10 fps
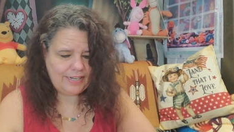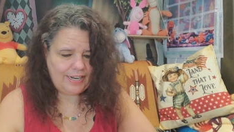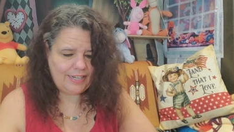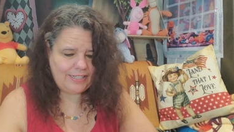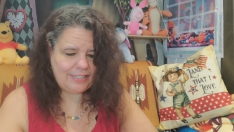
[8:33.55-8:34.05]

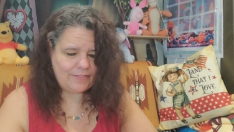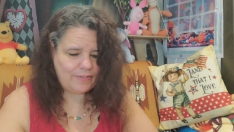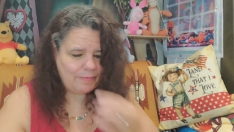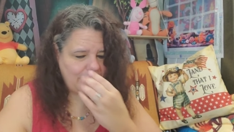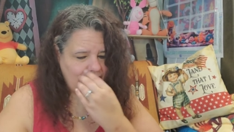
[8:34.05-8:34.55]
And this is
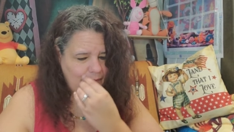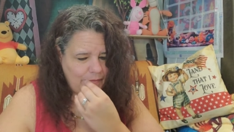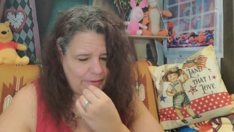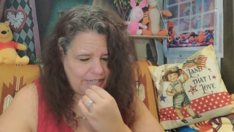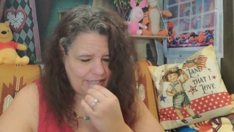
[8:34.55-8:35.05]
from my
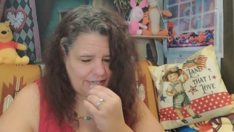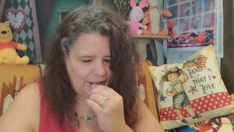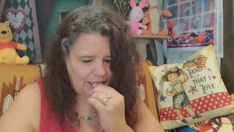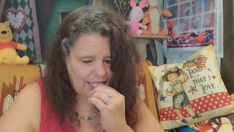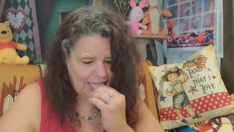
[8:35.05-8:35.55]
diamond
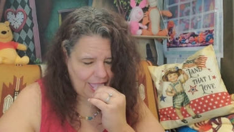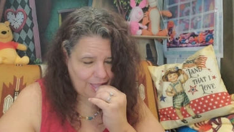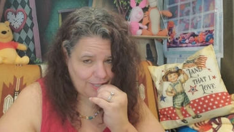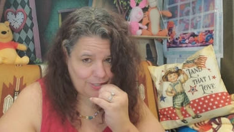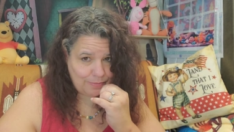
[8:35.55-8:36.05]
painting.
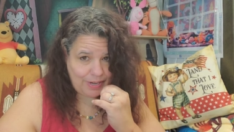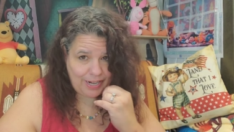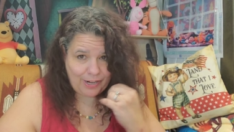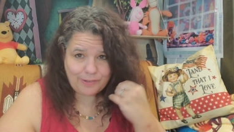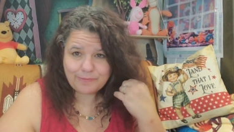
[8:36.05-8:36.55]
Excuse my
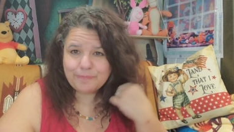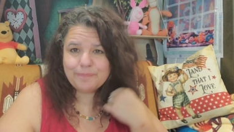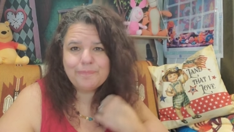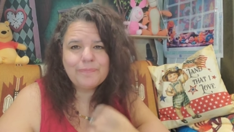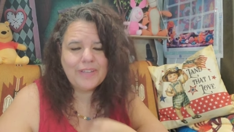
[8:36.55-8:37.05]
hair.
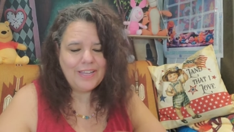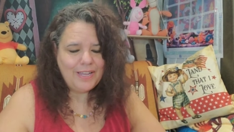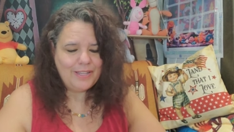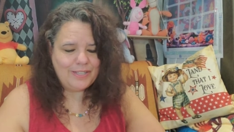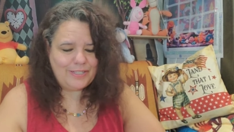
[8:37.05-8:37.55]

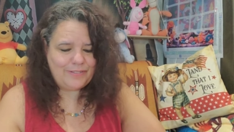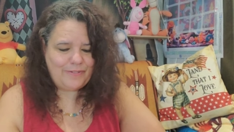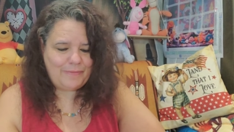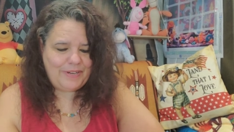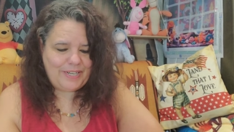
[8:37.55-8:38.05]
This is
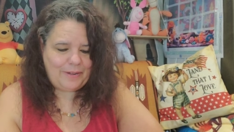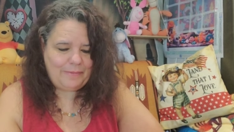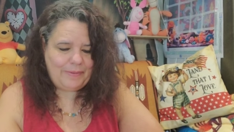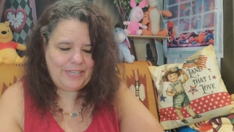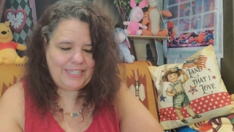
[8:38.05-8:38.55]
from my
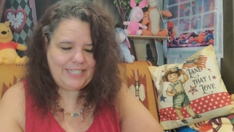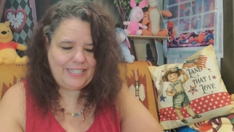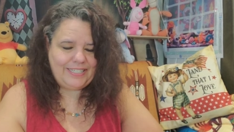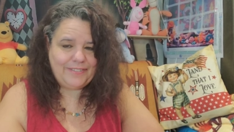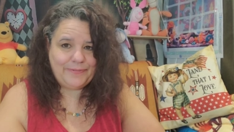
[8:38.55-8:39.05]
diamond
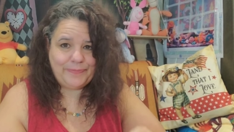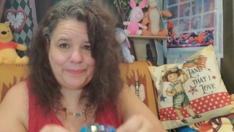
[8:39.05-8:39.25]
painting.